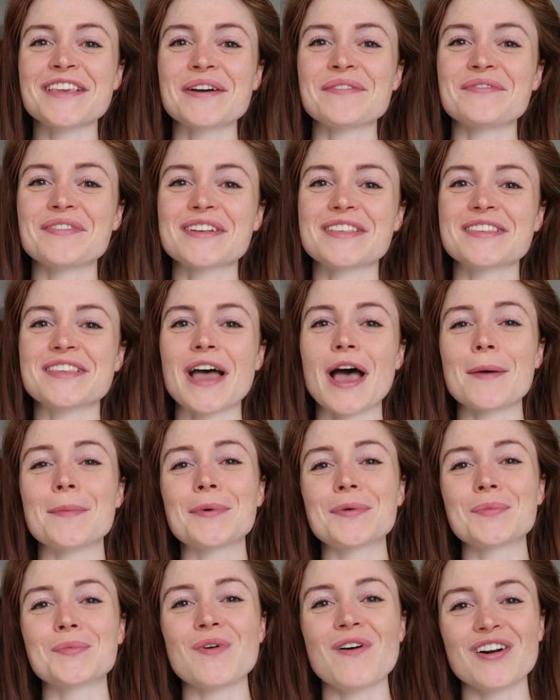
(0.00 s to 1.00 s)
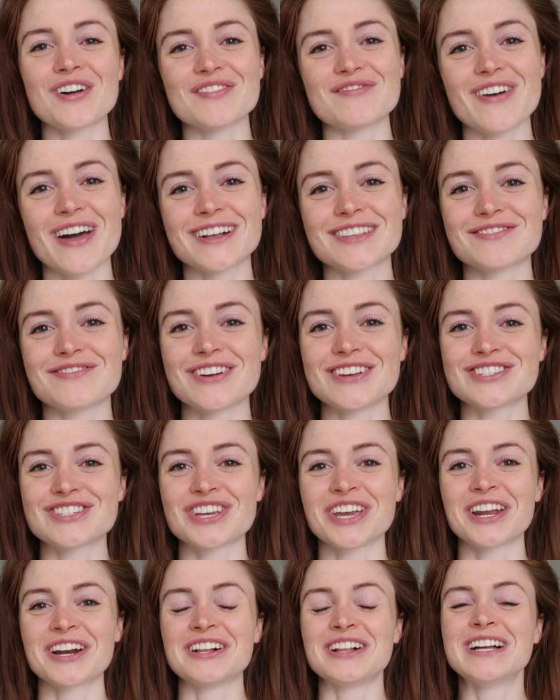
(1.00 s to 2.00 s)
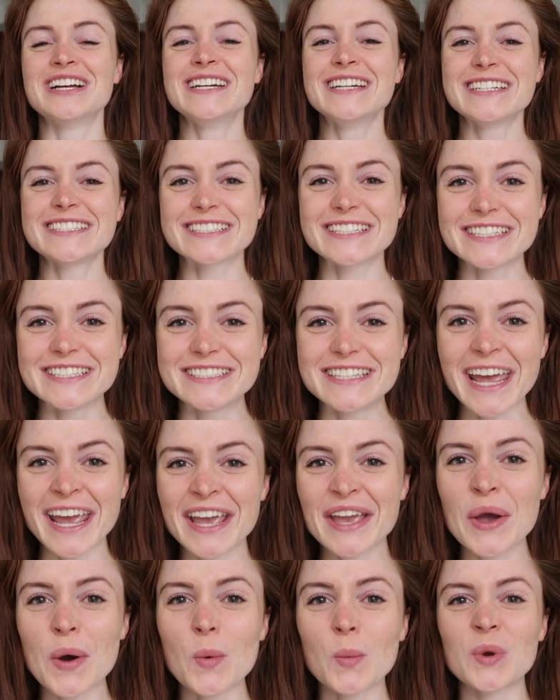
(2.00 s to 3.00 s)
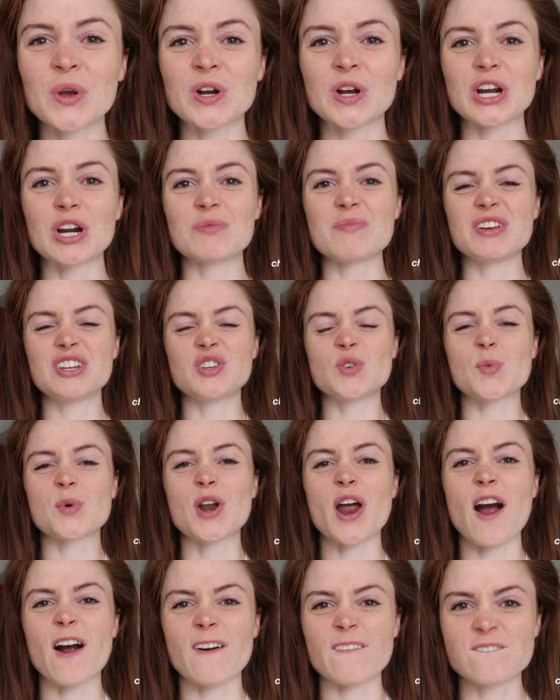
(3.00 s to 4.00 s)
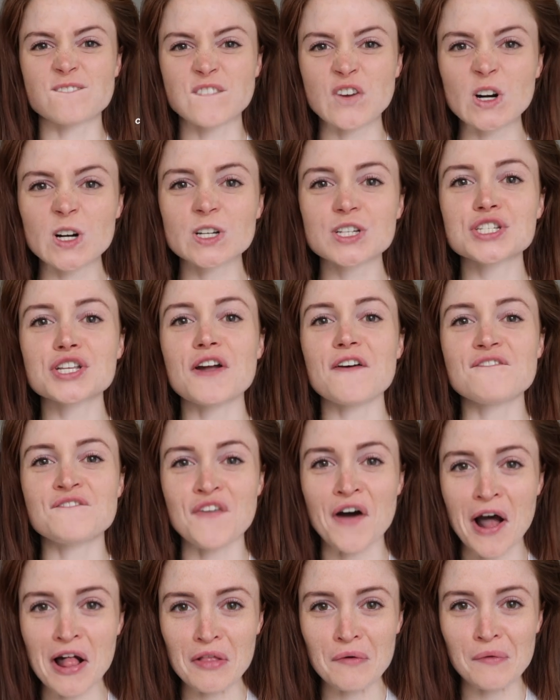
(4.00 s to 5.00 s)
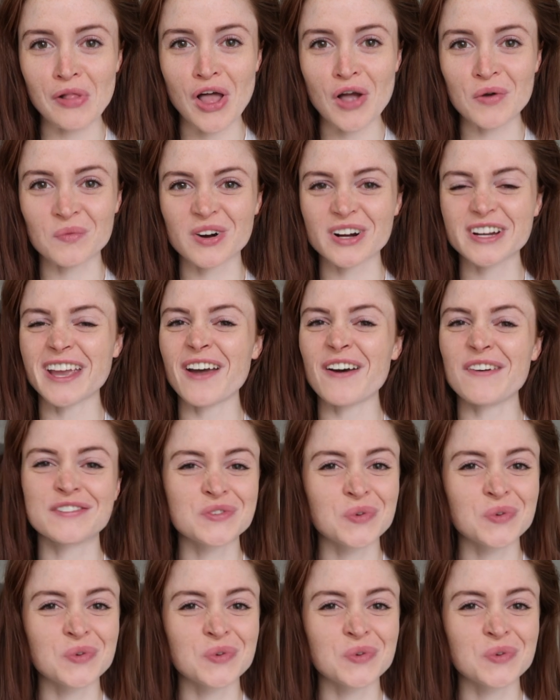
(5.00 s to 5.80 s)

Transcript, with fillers: up, and welcome back to my channel. Today, we are gonna be doing our first follow-along workout of